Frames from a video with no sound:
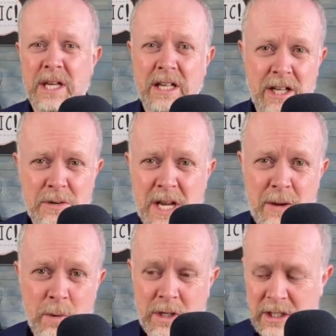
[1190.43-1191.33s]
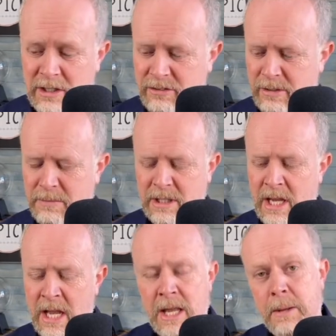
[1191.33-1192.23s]
I go networking or something.
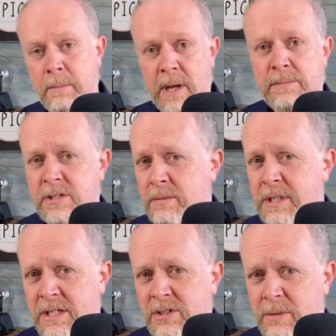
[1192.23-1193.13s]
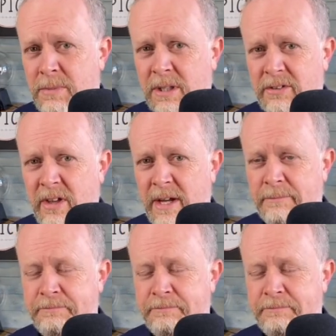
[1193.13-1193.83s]
It might be something as simple as that.